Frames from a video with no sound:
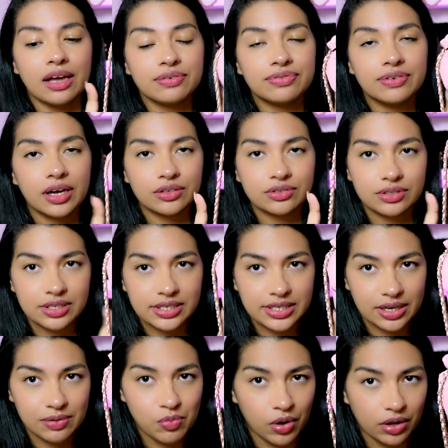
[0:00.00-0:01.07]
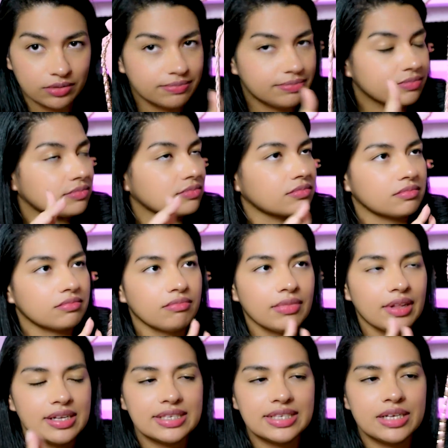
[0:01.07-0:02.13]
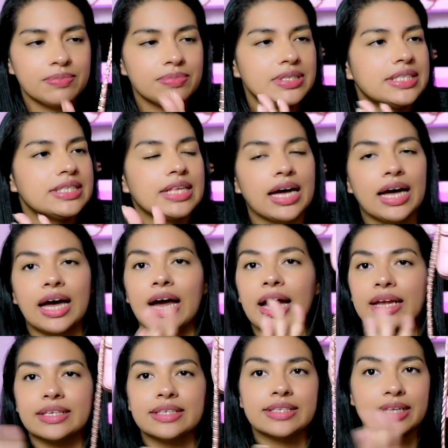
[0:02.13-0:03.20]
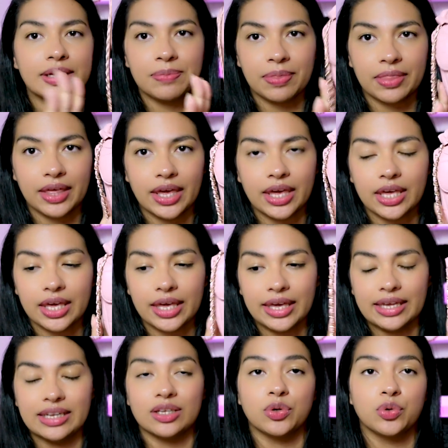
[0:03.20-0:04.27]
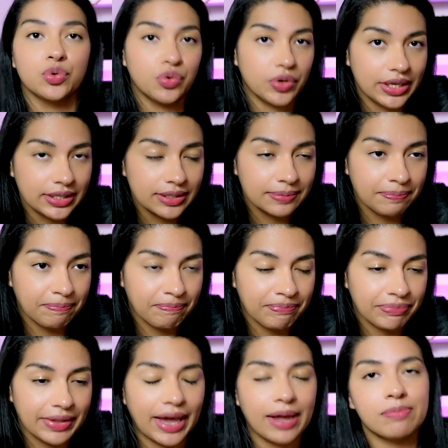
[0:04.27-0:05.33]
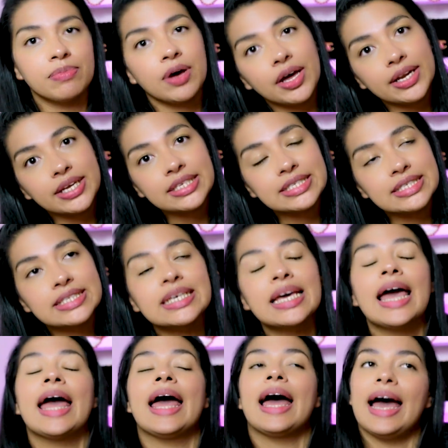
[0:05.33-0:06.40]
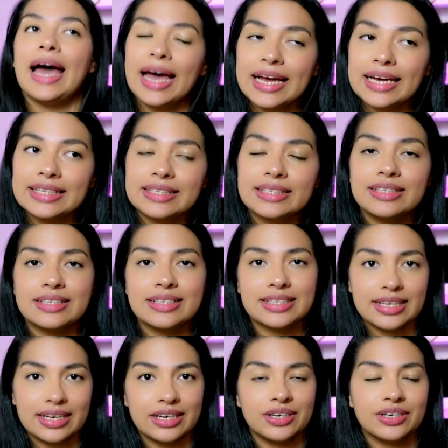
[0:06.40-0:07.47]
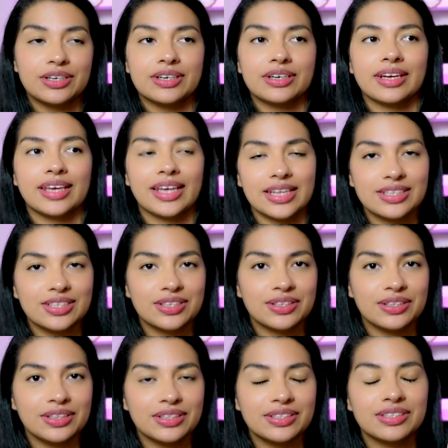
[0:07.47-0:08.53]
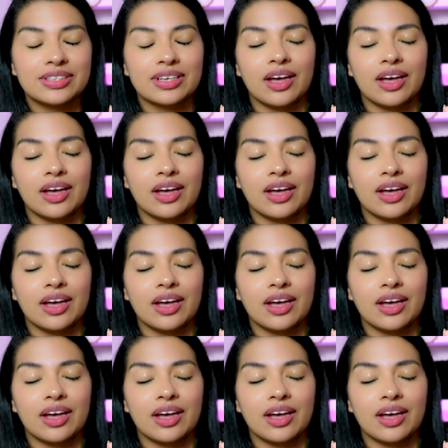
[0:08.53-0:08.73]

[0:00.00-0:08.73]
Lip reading: found the same one, same design, same thing in green. I bought it, and the seller canceled